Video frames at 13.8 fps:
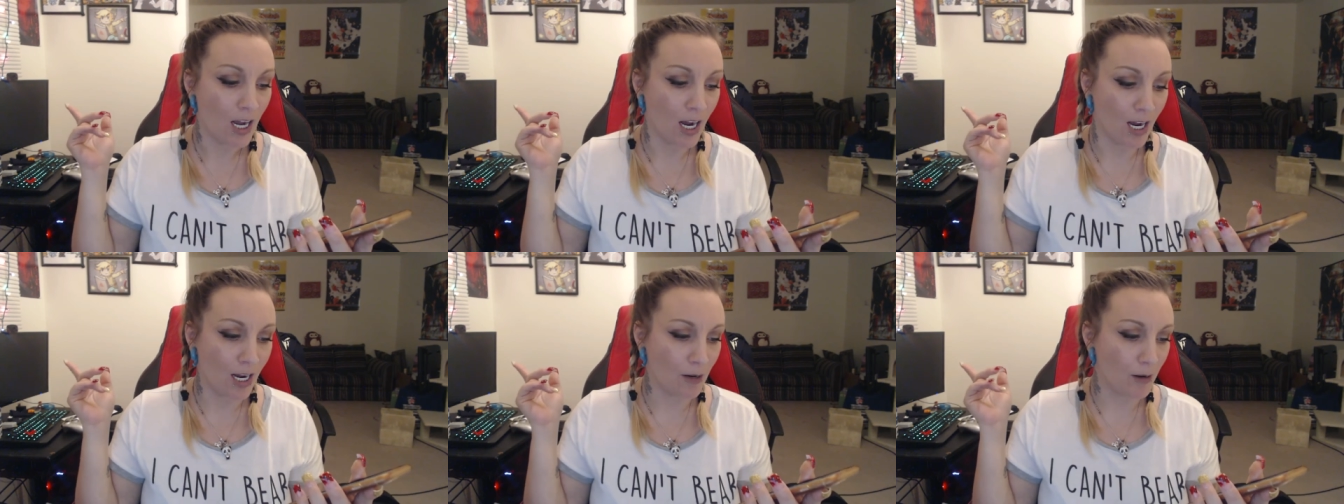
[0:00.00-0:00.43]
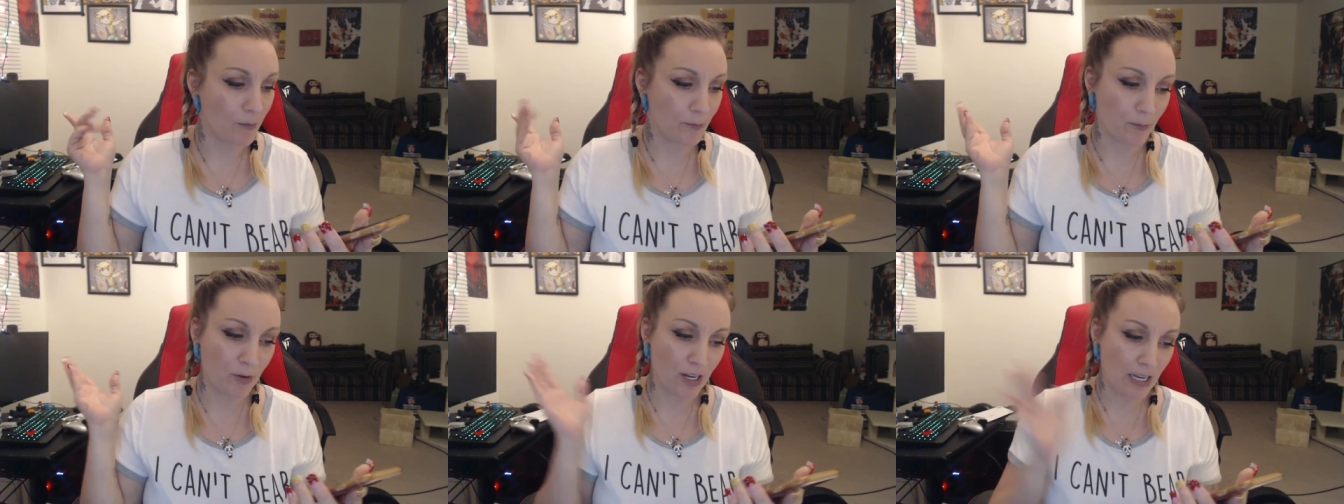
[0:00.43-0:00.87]

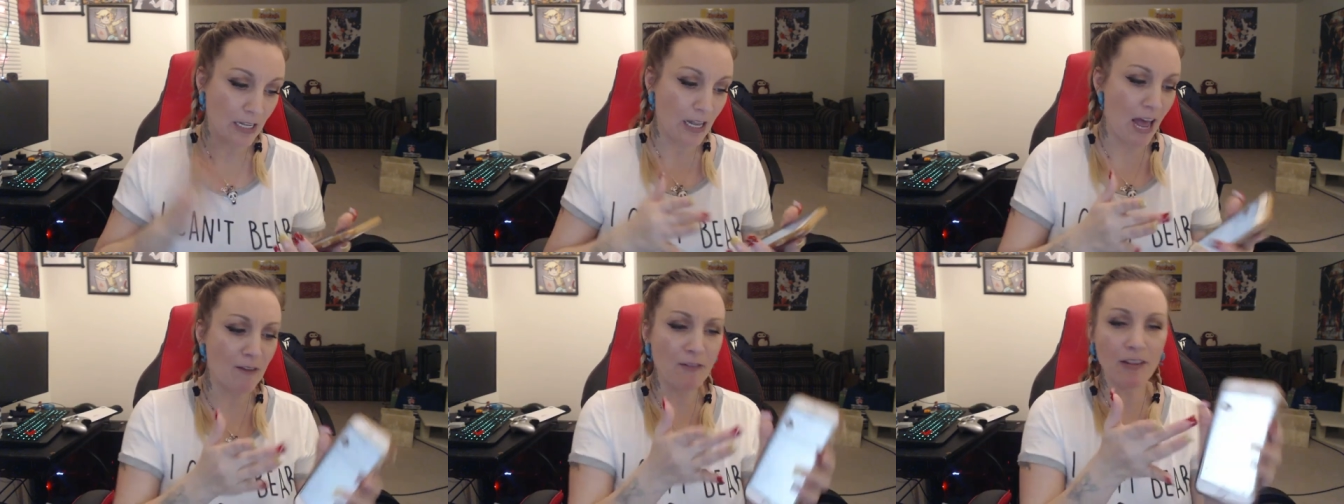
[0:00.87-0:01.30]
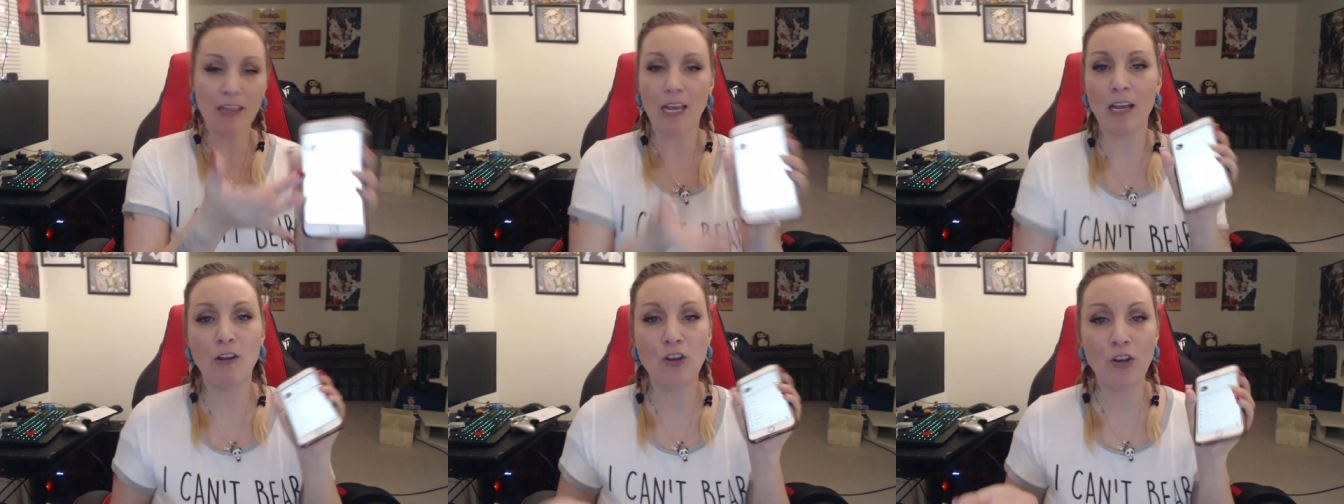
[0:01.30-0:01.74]
Um, you can get
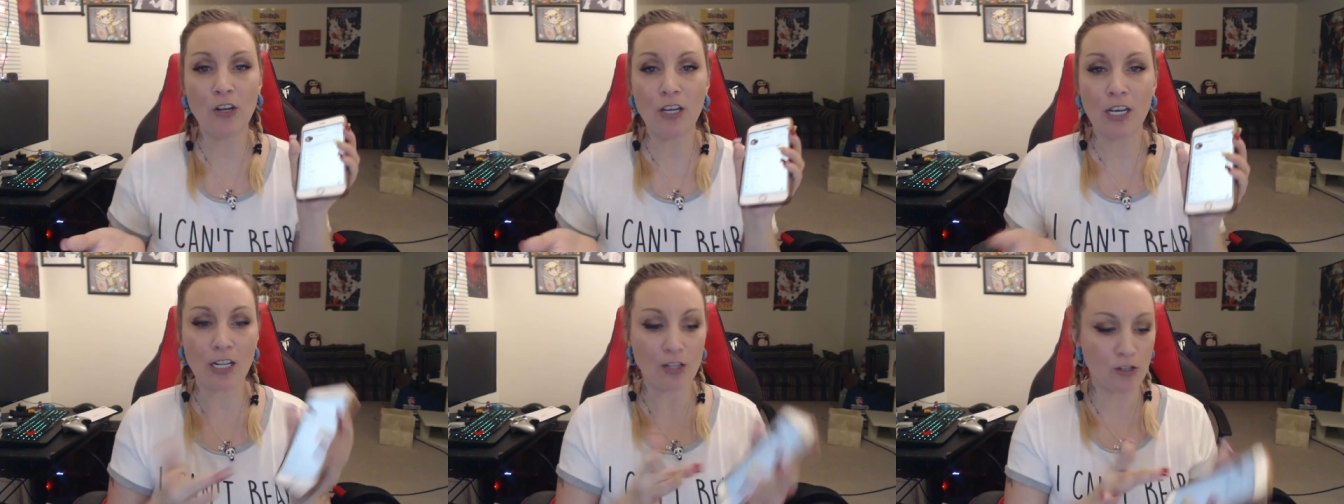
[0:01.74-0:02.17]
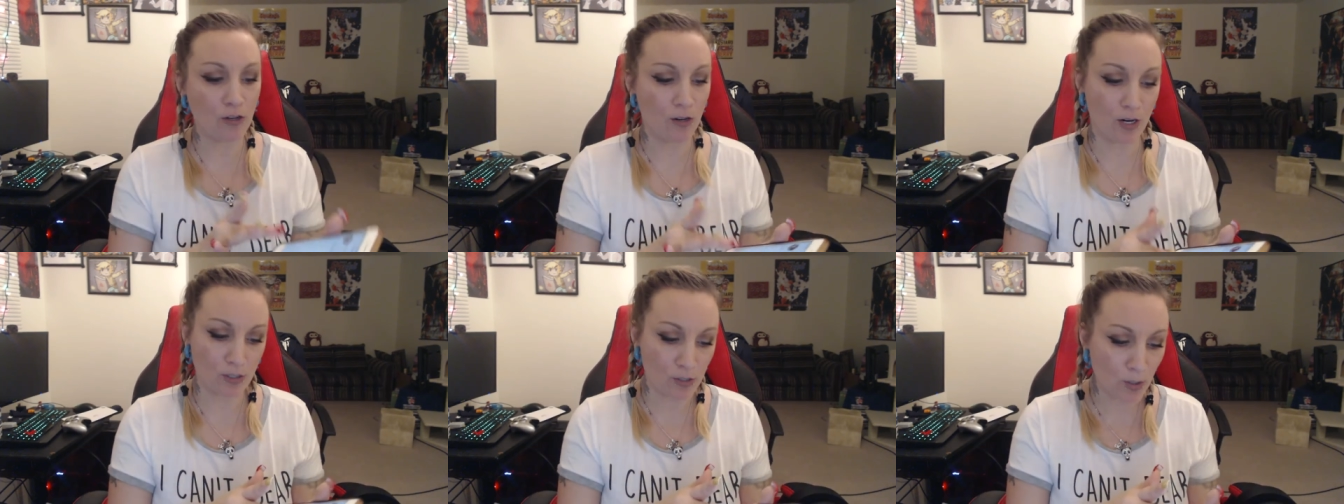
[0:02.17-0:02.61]
everything you can get
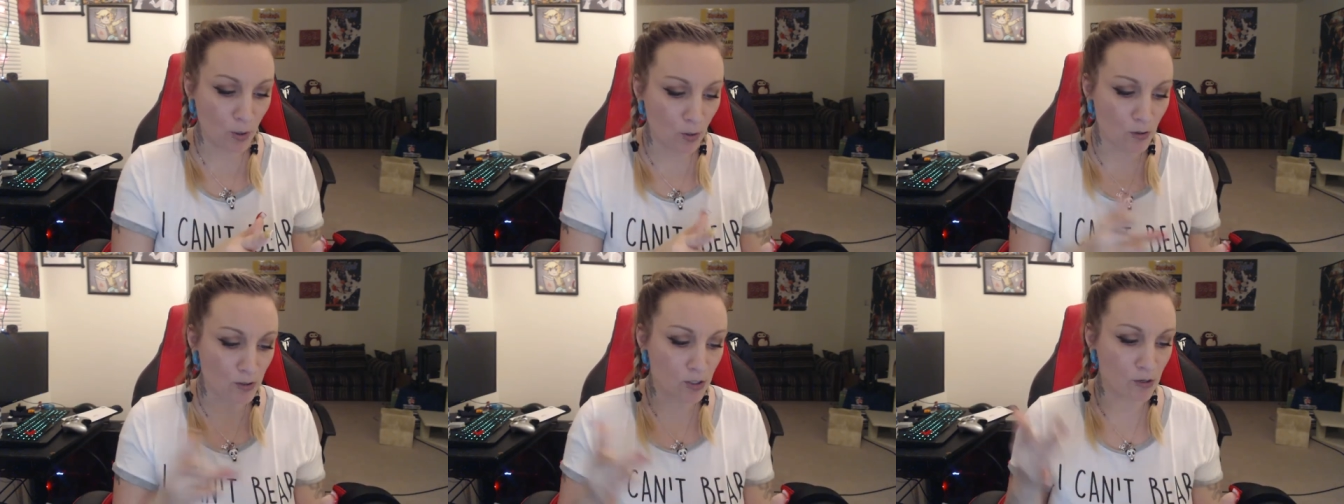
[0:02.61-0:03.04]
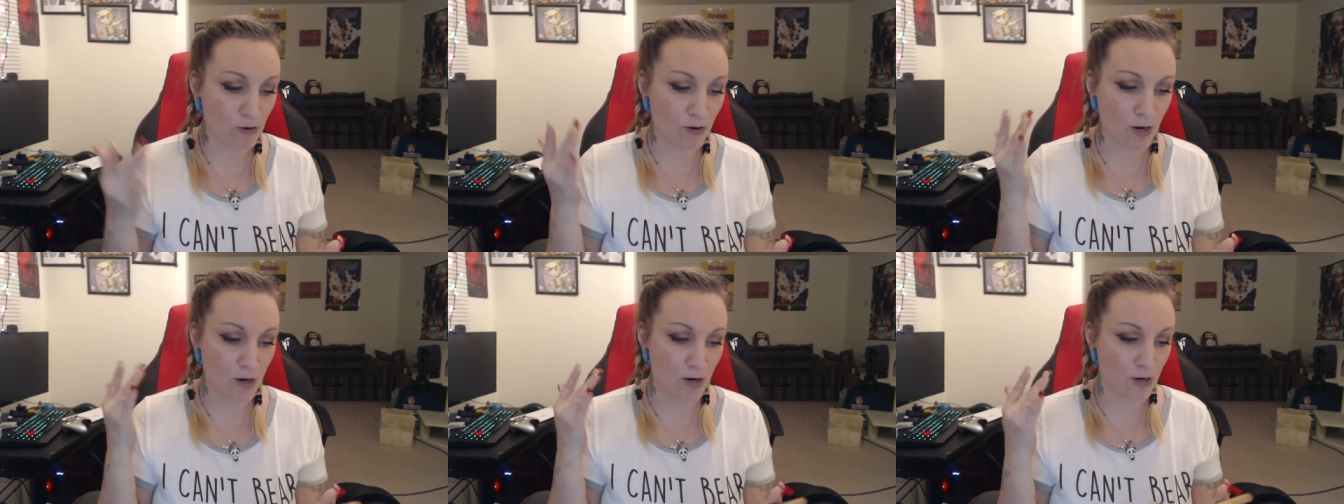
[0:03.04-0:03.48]
to the tools
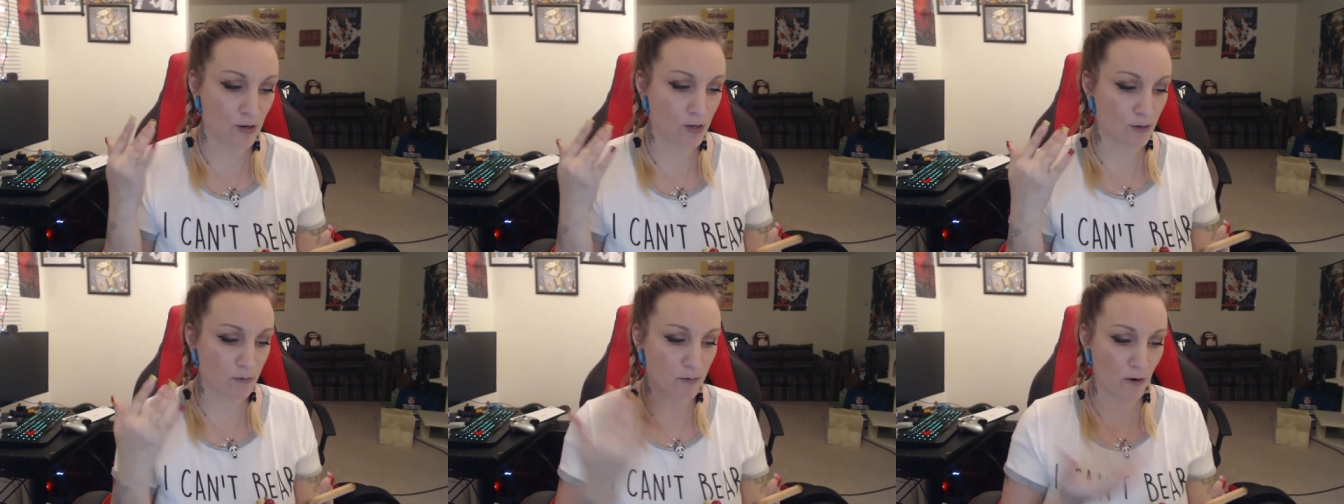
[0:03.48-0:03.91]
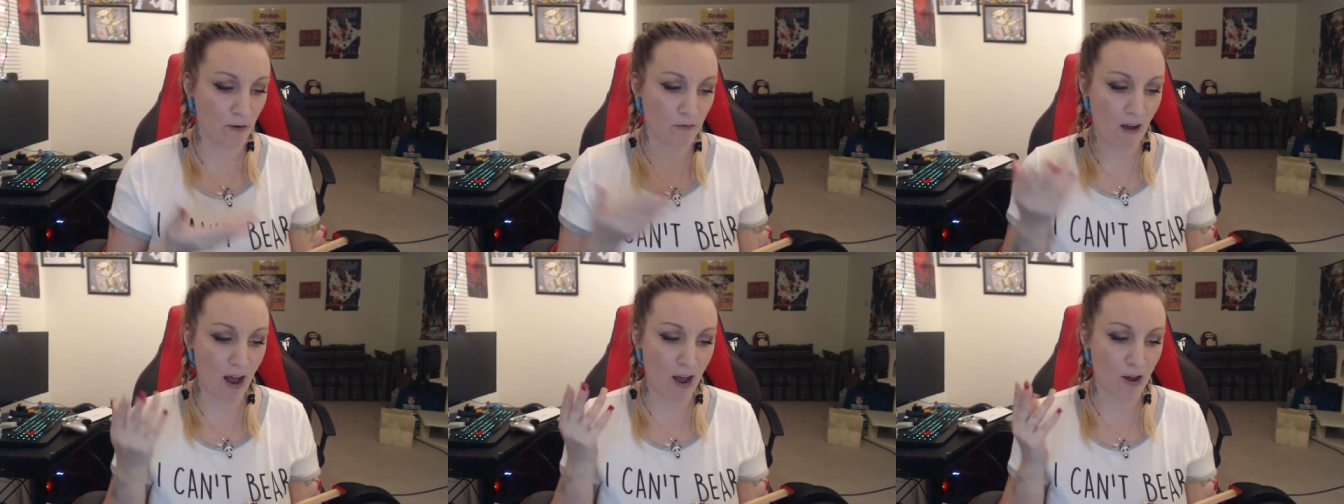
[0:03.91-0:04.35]
through your
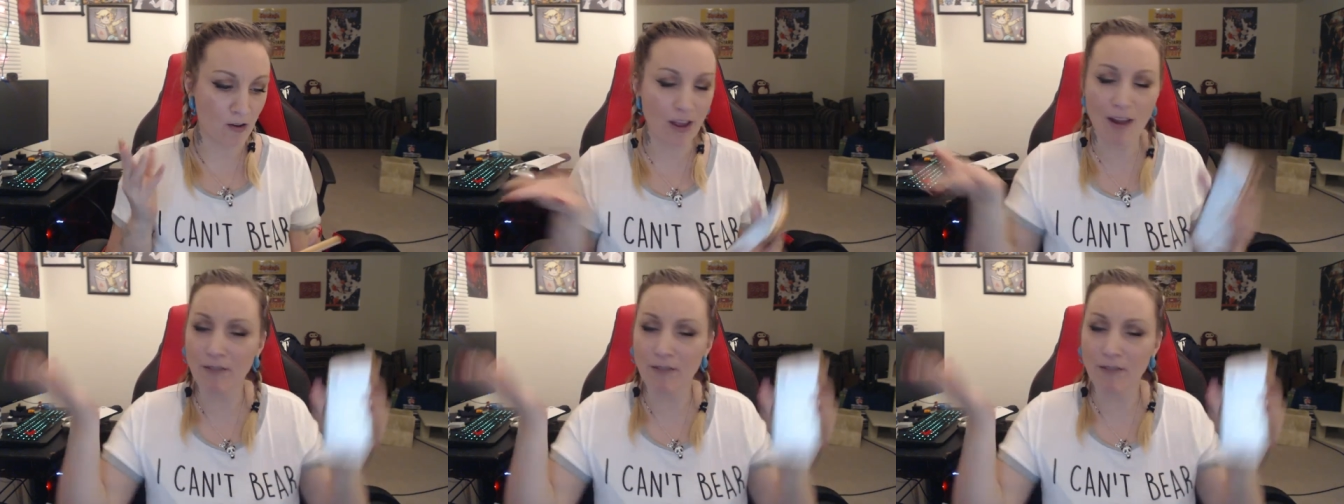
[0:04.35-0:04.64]
profile,